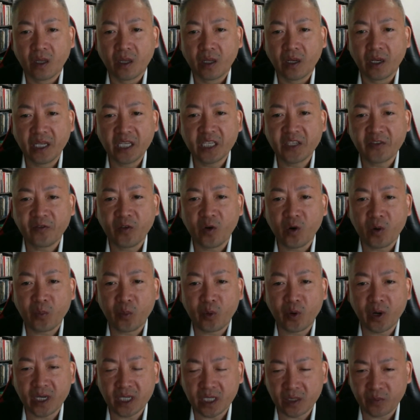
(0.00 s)
These four
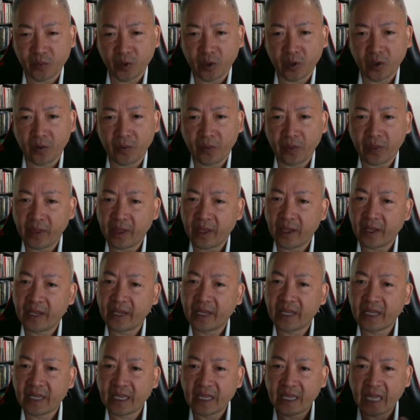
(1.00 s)
principles
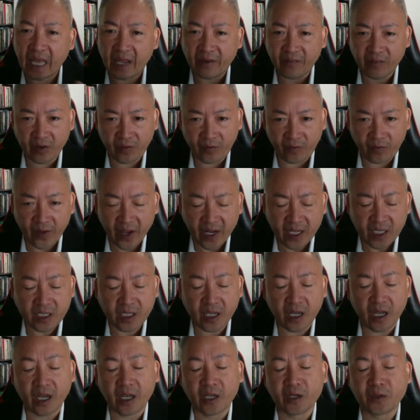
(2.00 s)
that I
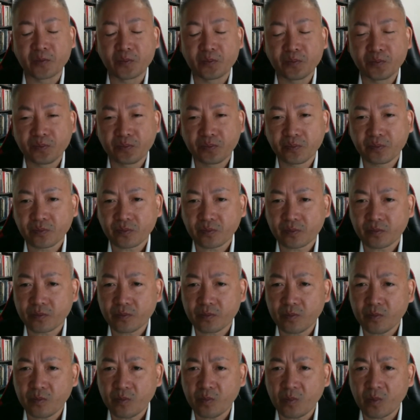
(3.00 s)
reflect on,
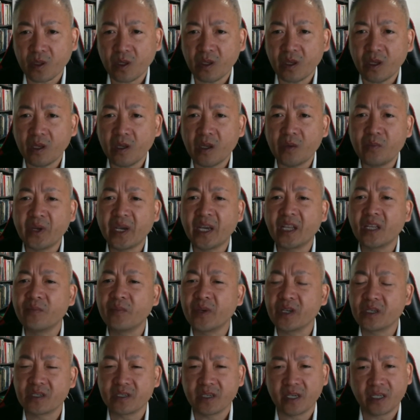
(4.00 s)
it began to
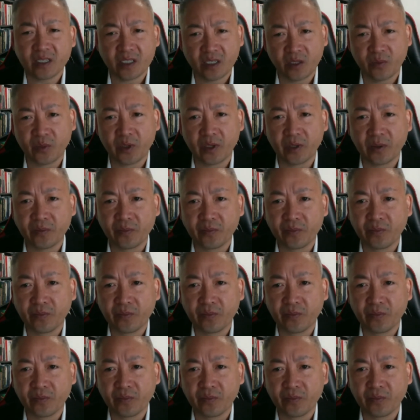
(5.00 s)
make sense to me.